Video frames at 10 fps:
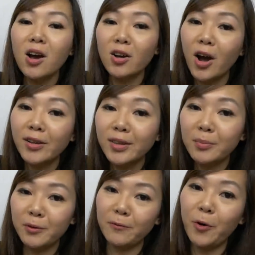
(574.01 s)
Con
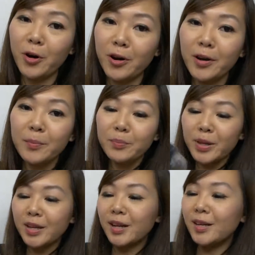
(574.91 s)
number four.
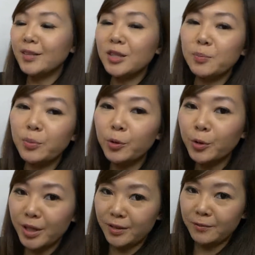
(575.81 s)
Because this
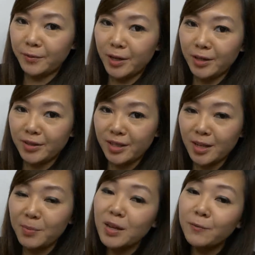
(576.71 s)
bowl isn't very
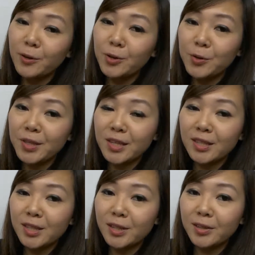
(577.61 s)
deep, if you're using
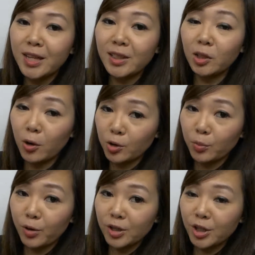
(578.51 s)
it to clean
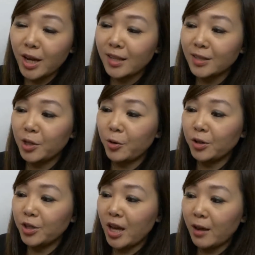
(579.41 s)
larger brush heads, you're
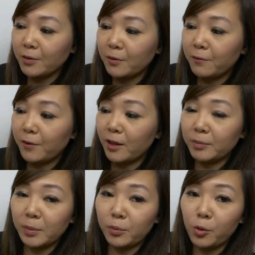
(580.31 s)
going to have to fill
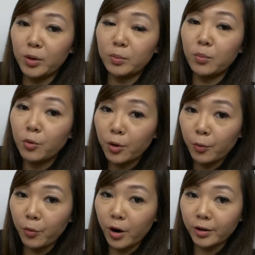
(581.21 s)
up the bowl with
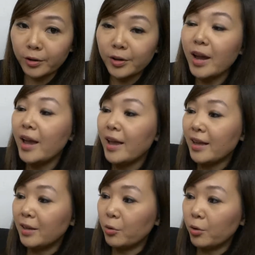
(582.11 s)
more water
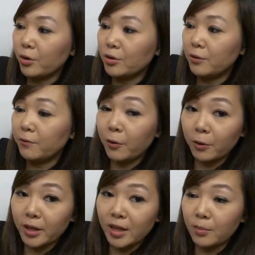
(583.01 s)
in order to
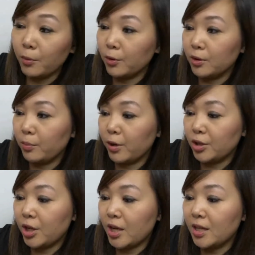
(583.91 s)
fully immerse the
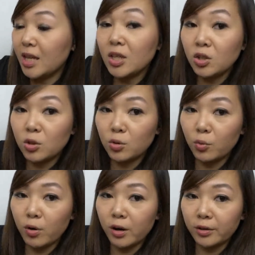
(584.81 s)
brush head into the
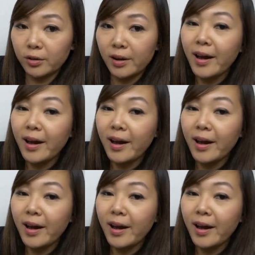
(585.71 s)
water.